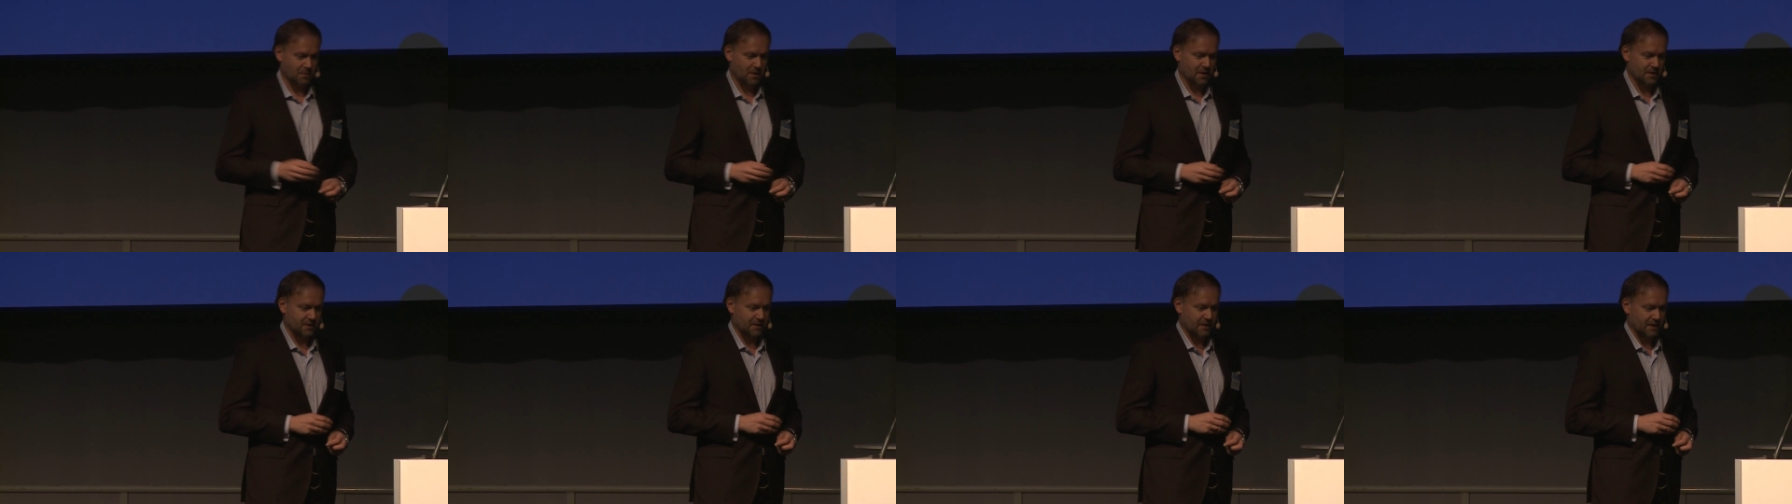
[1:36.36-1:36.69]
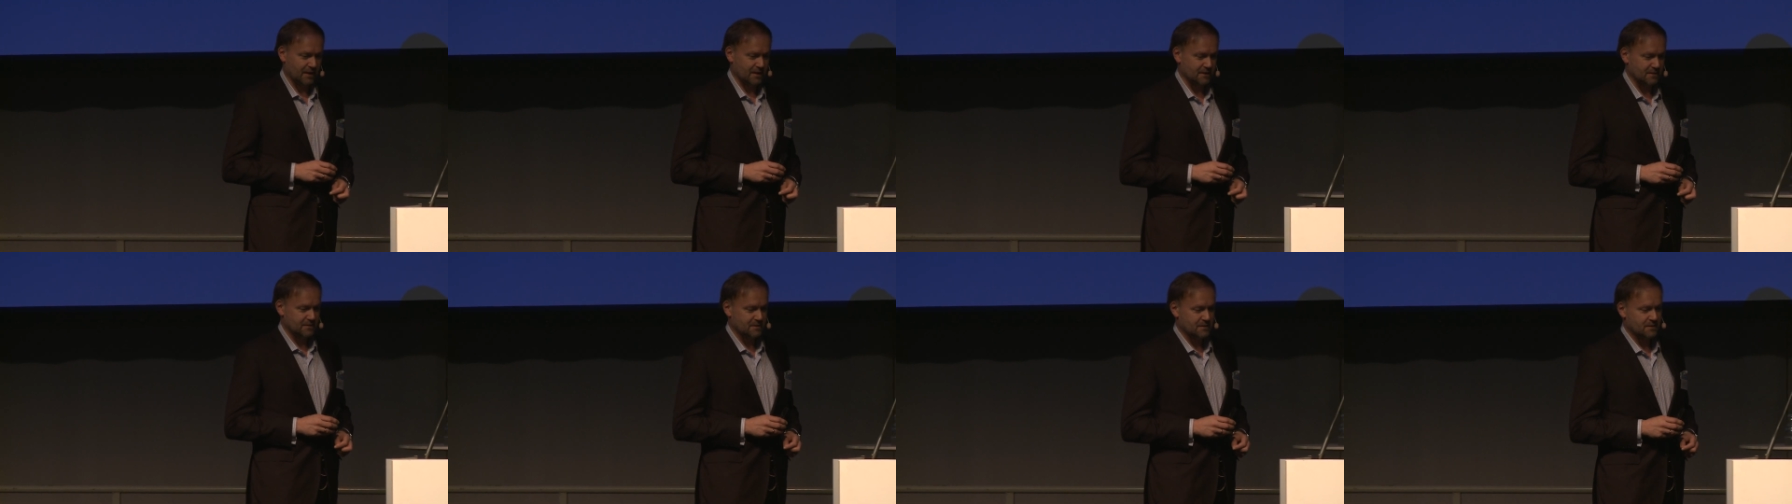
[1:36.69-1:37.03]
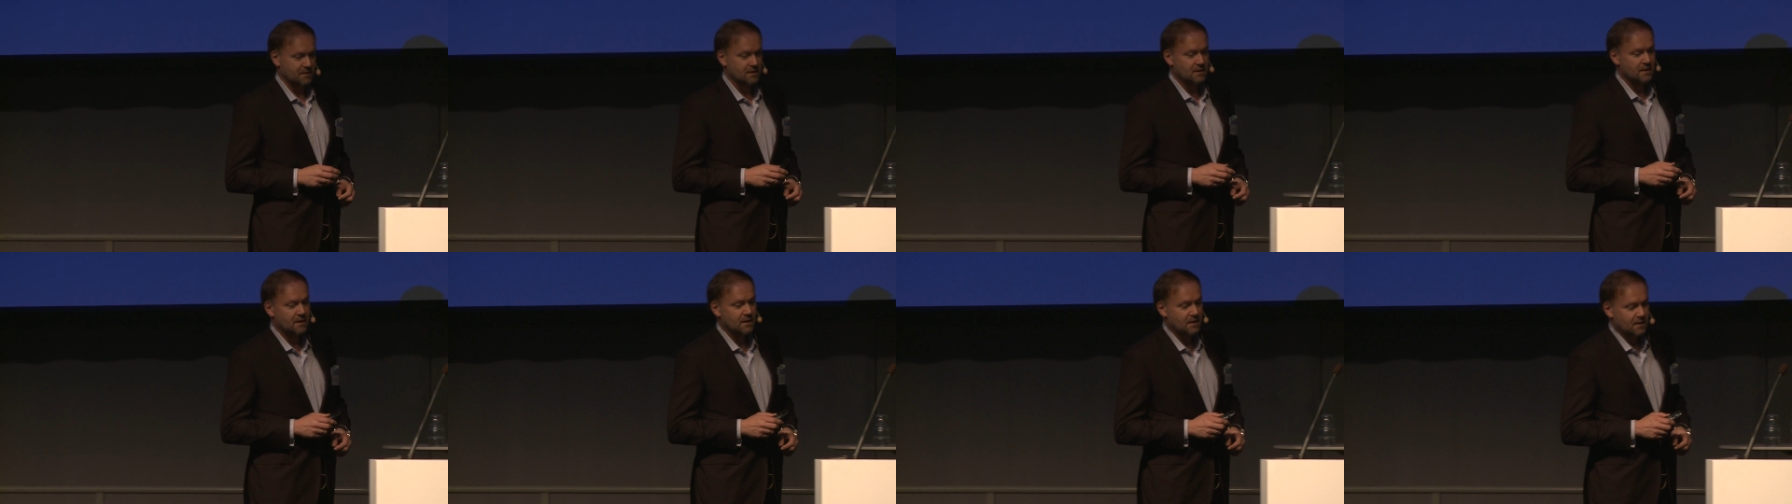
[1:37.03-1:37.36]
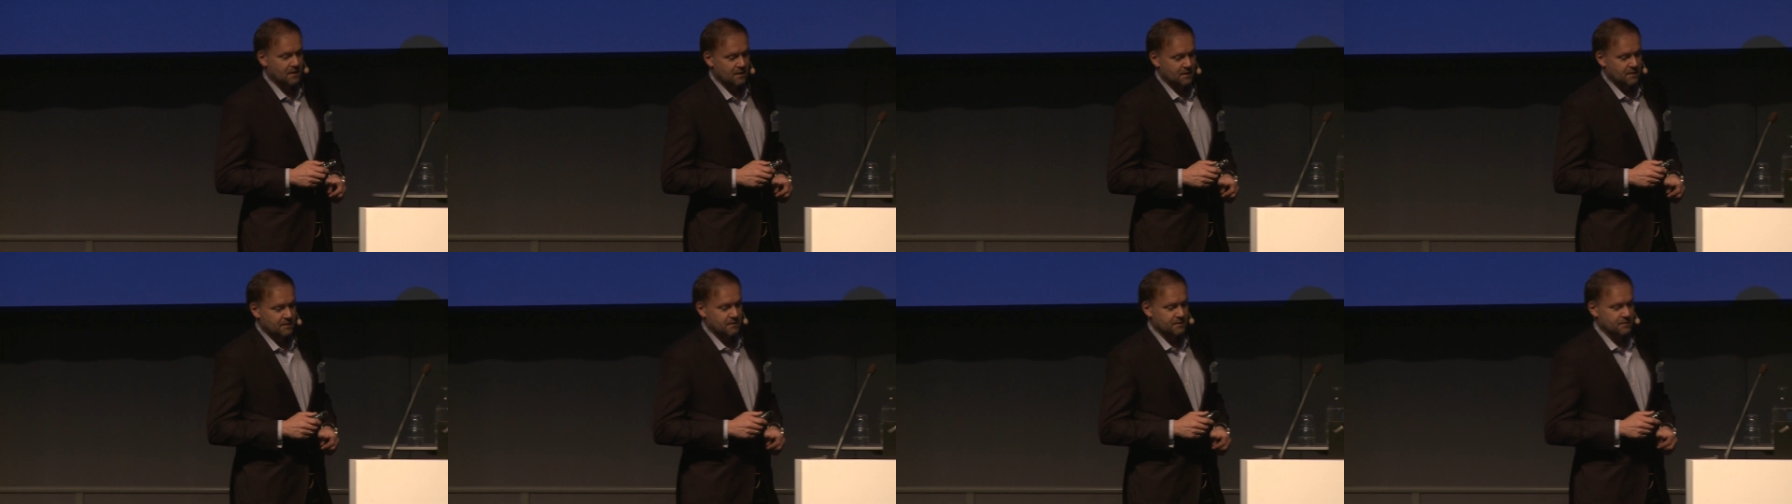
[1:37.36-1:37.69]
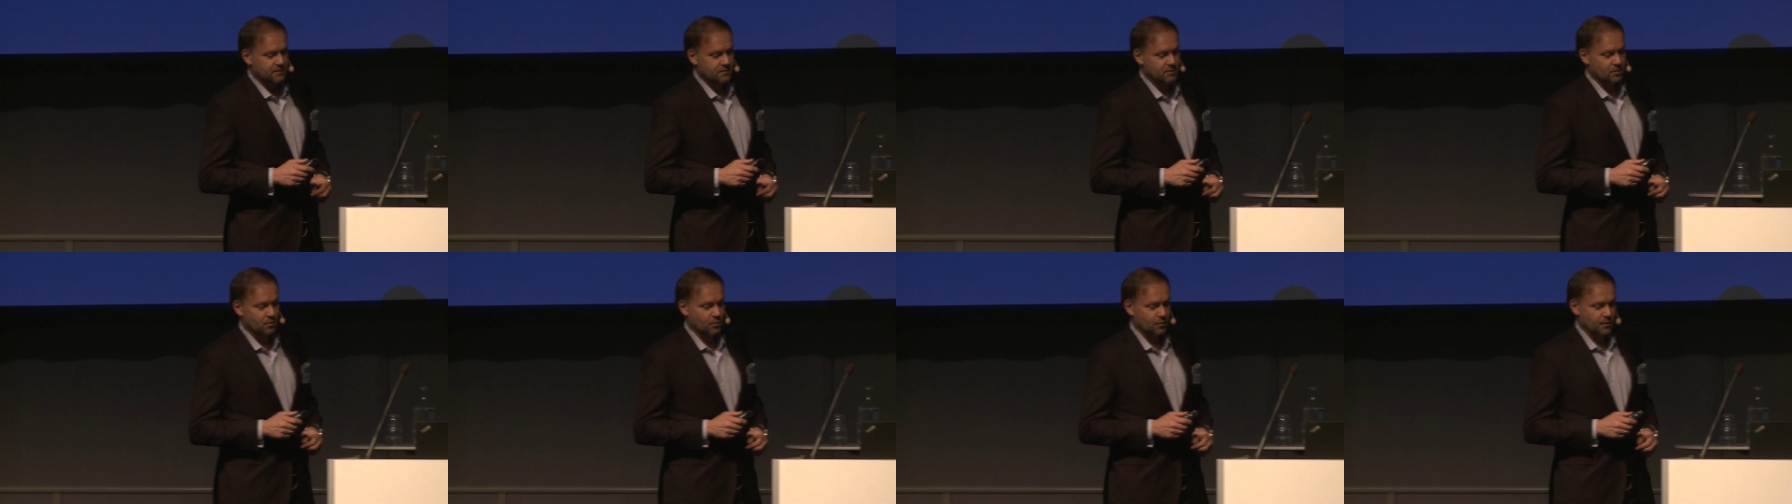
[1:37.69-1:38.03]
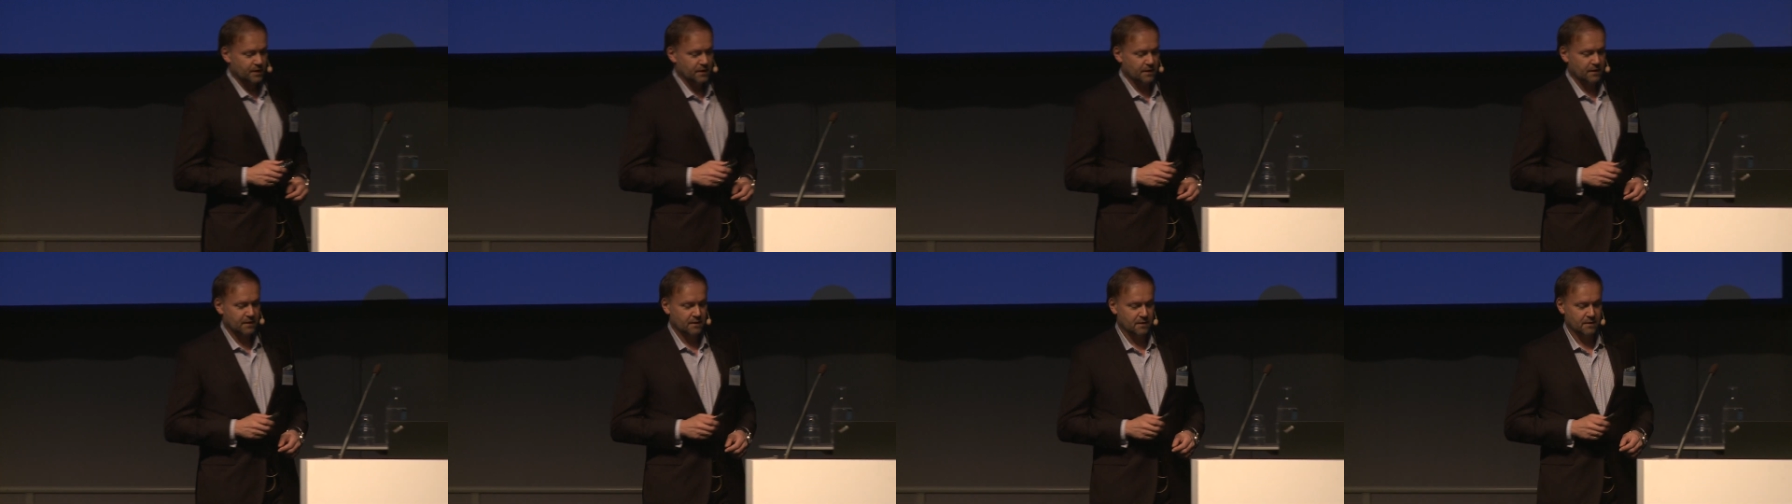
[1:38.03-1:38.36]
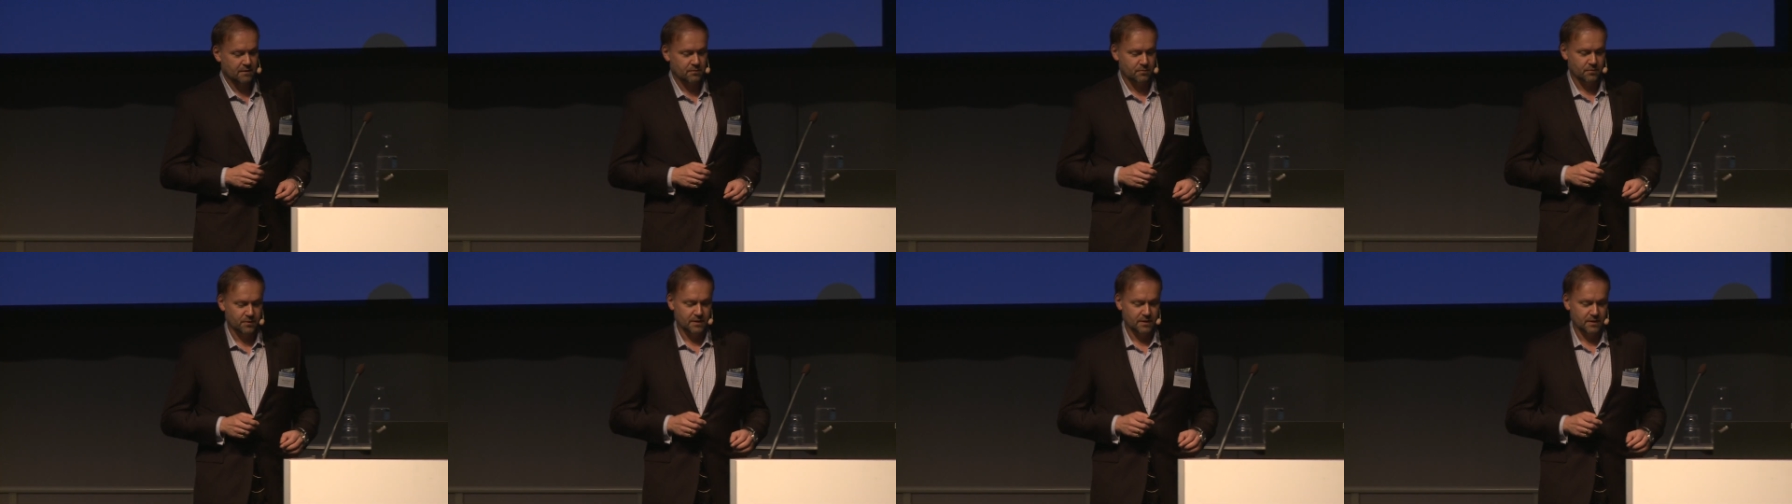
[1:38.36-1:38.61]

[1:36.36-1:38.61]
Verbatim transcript: biogas. So we